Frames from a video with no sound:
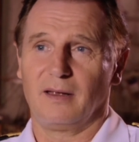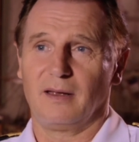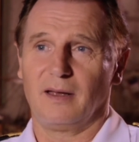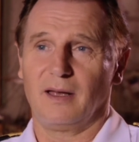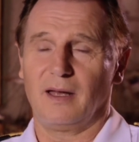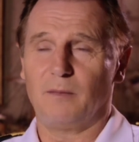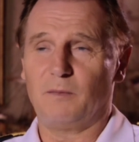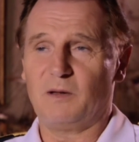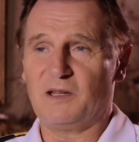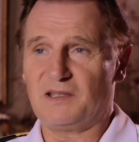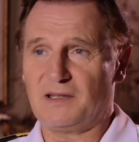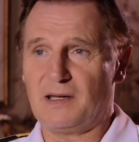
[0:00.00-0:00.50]

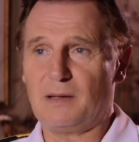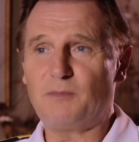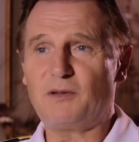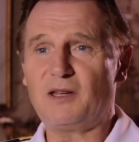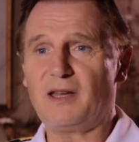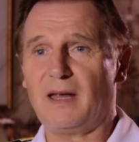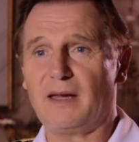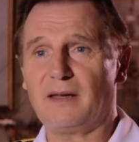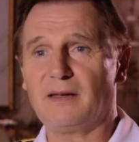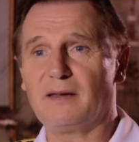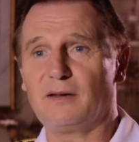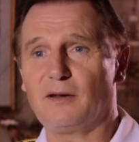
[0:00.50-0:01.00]
And we seemed
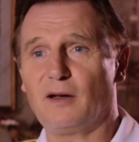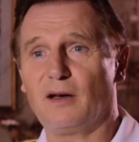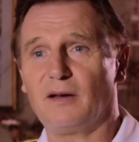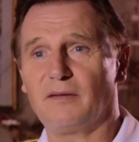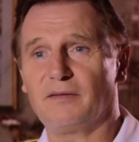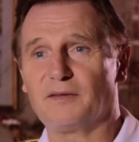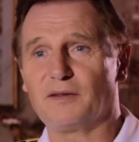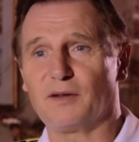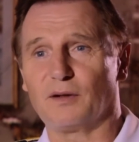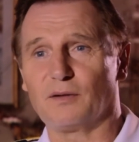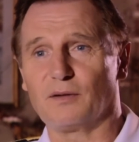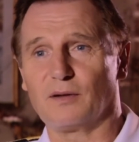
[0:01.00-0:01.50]
to hit it
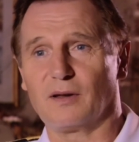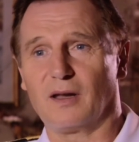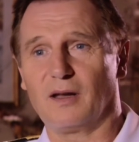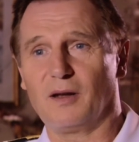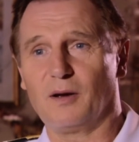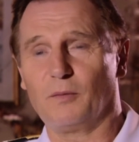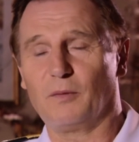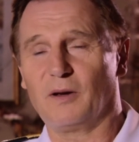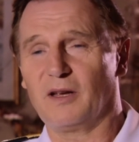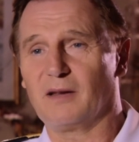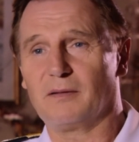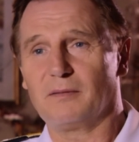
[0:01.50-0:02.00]
off too, you
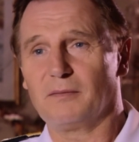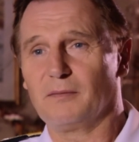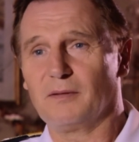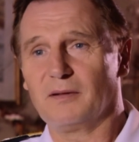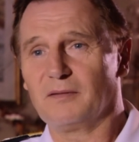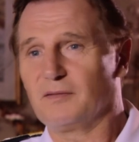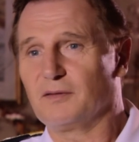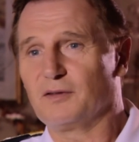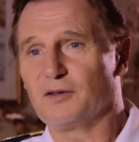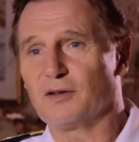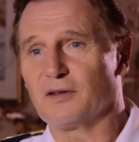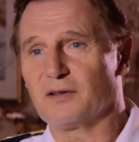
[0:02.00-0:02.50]
know. We had
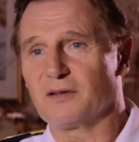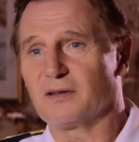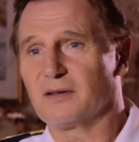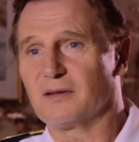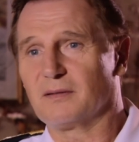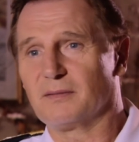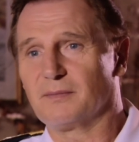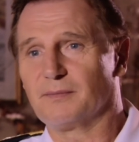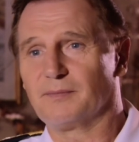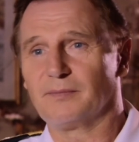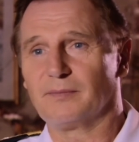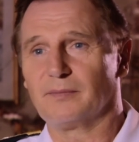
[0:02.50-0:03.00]

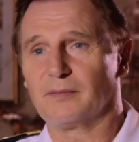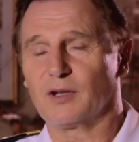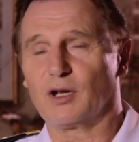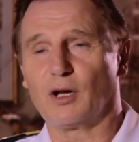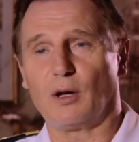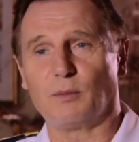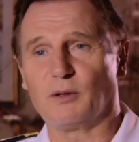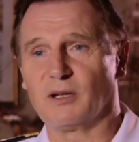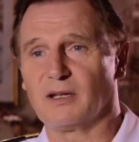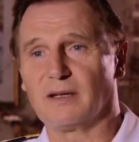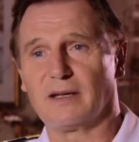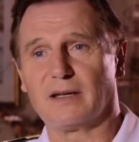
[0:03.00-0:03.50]
just a
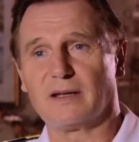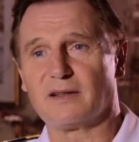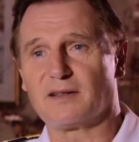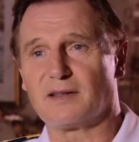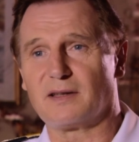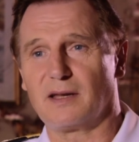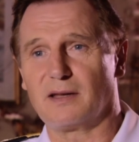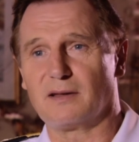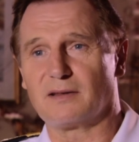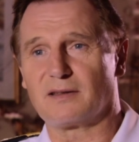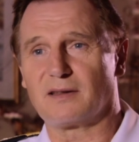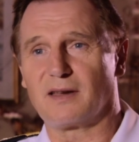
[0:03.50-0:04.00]
couple of little
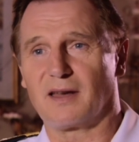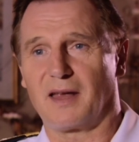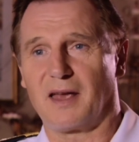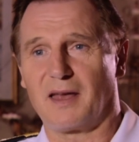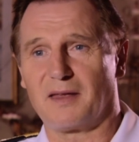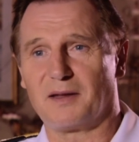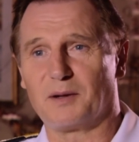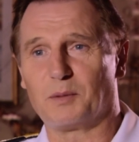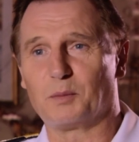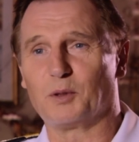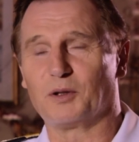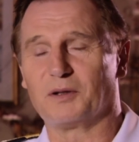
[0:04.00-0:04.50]
scenes
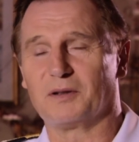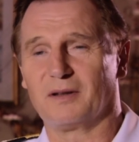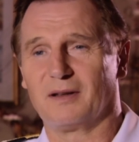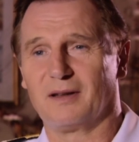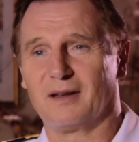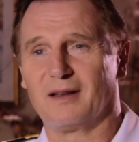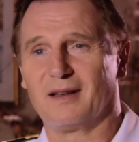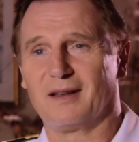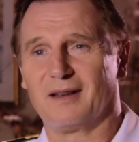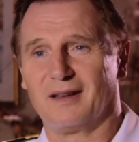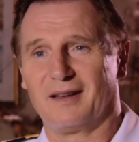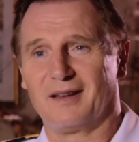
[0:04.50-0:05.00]
together, but
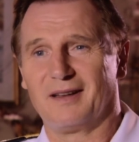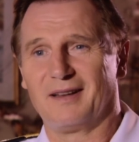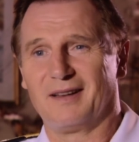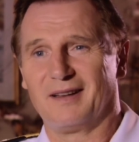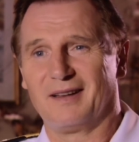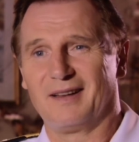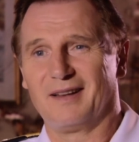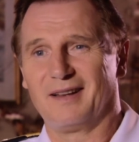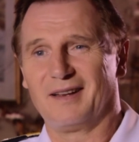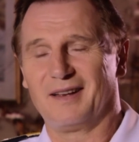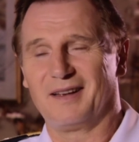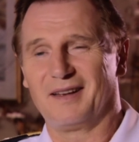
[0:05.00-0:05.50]

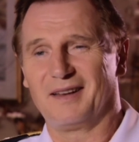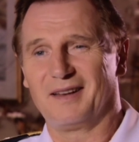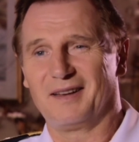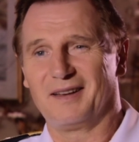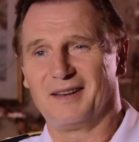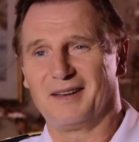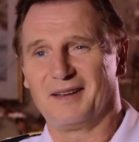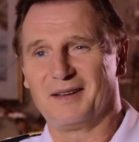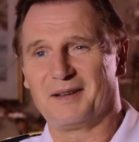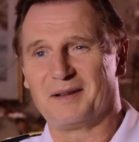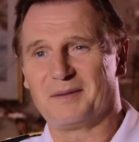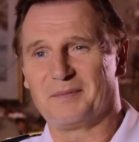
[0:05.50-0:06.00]

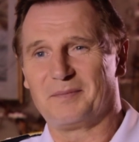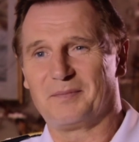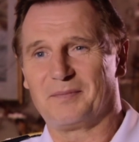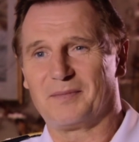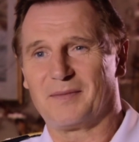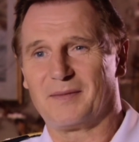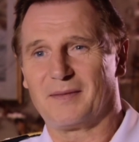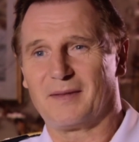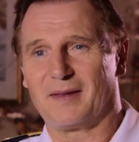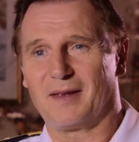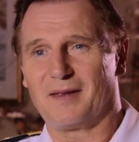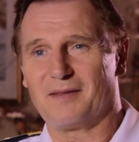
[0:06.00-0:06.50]
I
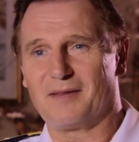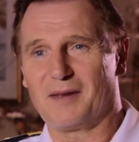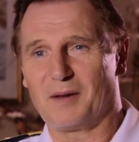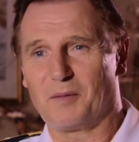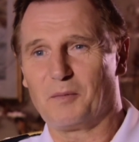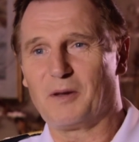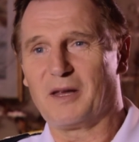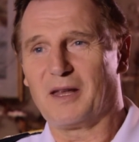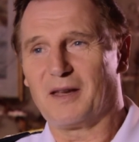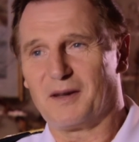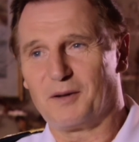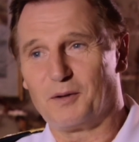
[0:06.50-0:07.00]
think
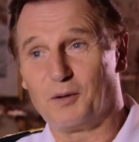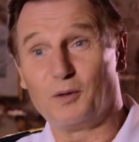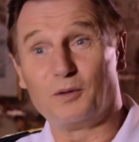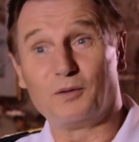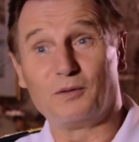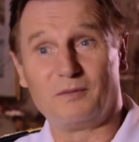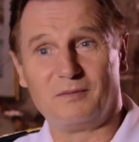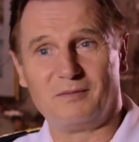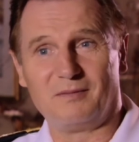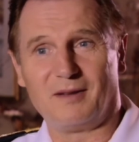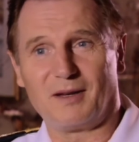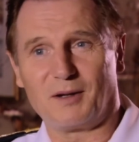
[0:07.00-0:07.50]
we had a
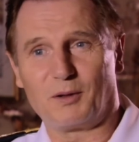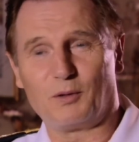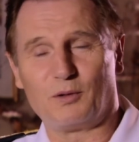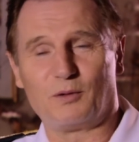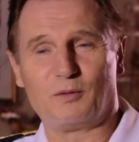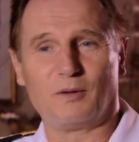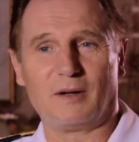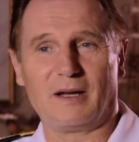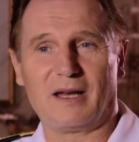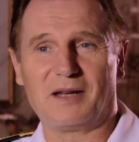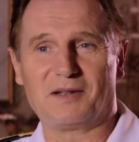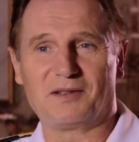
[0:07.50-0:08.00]
good
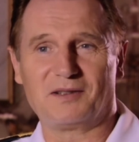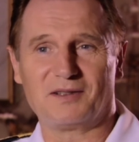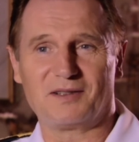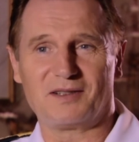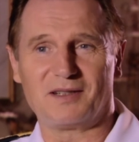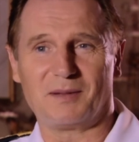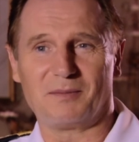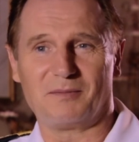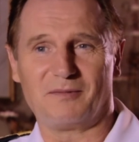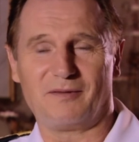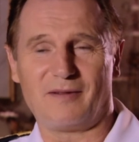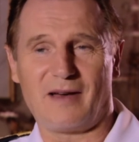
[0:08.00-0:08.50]

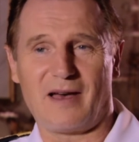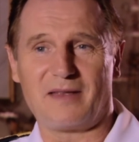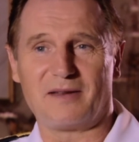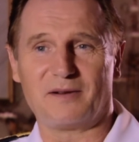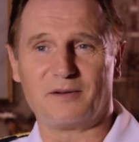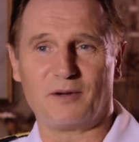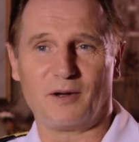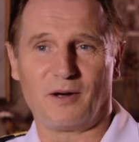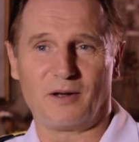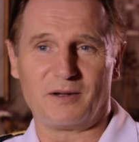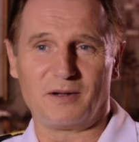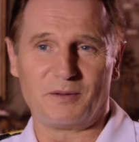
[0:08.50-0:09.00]
relationship,
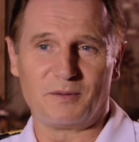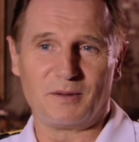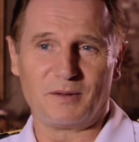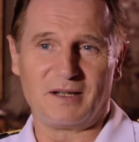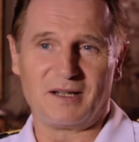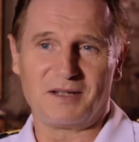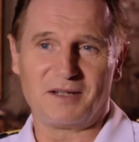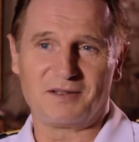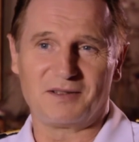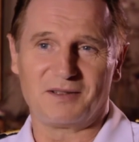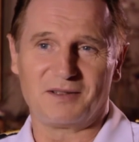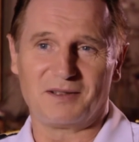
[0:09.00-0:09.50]
father-daughter
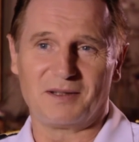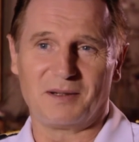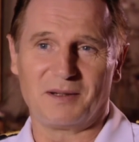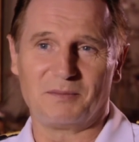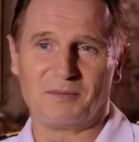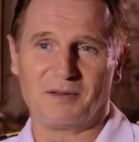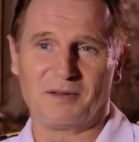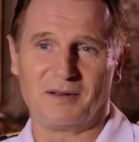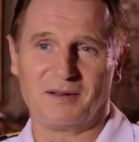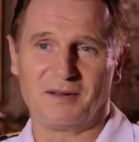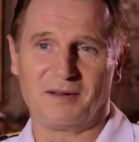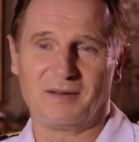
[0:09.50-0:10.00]
relationship,
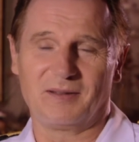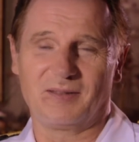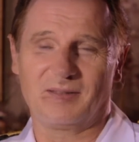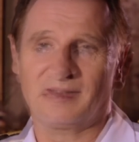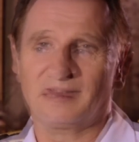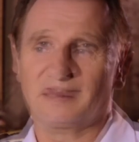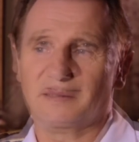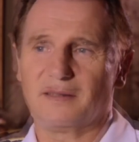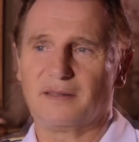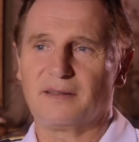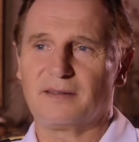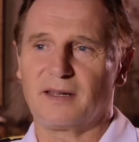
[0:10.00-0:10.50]
you know.
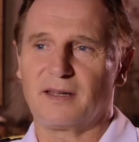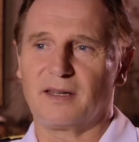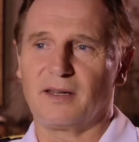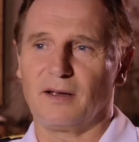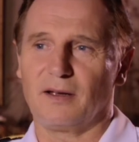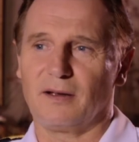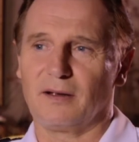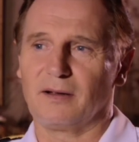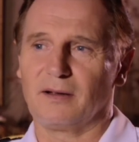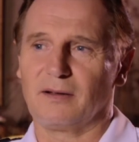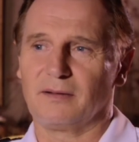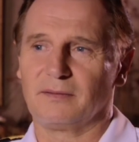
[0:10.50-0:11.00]
This is a
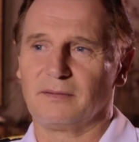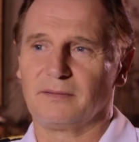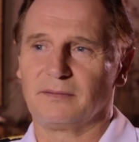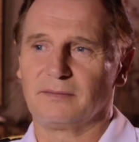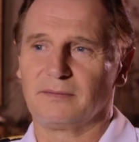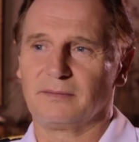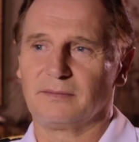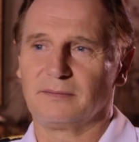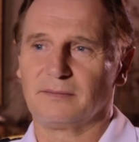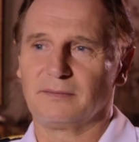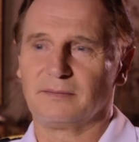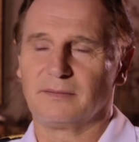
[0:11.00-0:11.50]
young
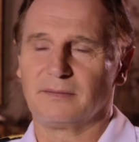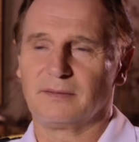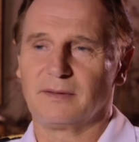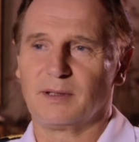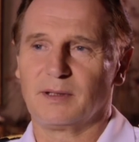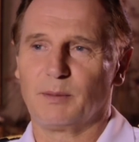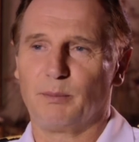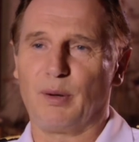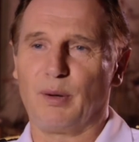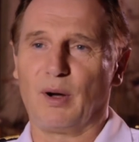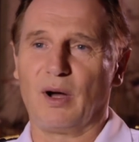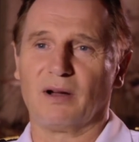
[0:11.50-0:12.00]

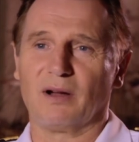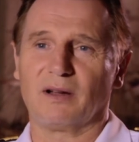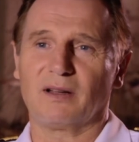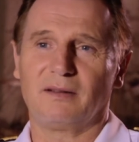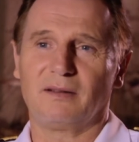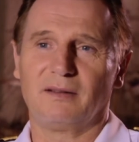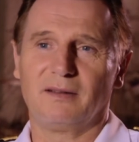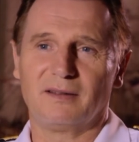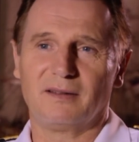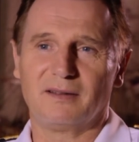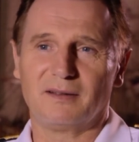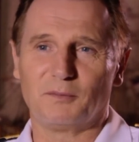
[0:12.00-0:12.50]
punk
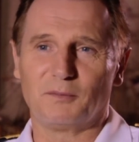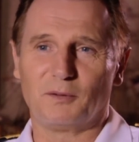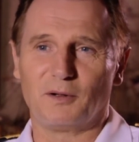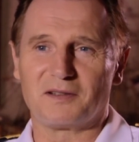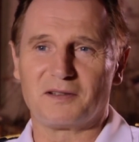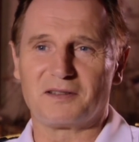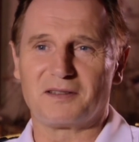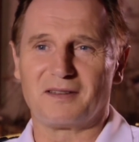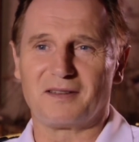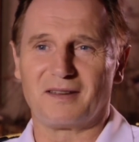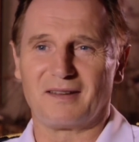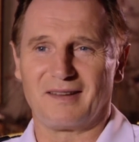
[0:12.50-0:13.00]
that
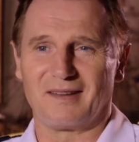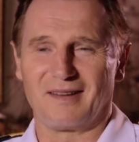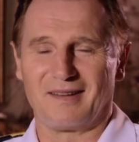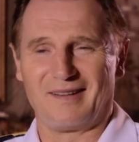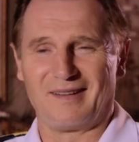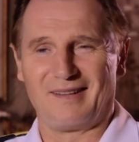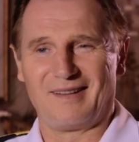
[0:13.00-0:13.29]
wants to